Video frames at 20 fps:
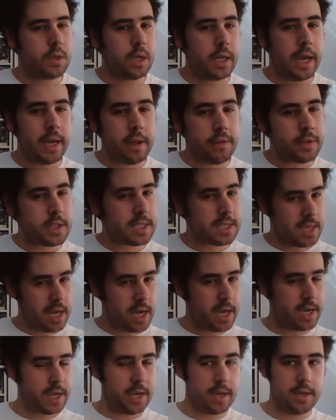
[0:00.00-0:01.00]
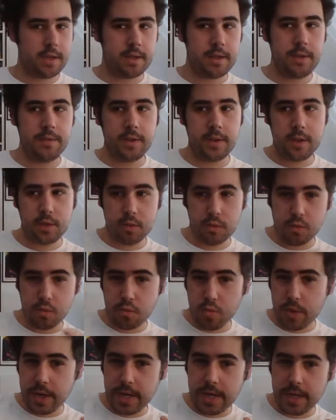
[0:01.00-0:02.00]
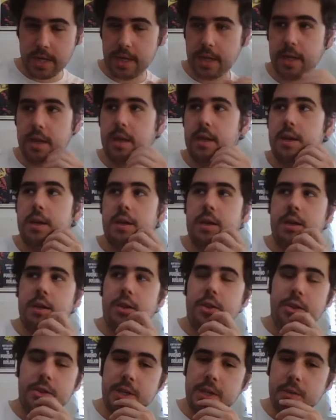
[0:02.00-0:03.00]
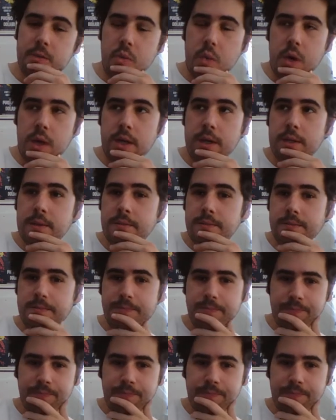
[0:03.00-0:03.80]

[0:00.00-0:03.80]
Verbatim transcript: kind of a sign, even though really thin one,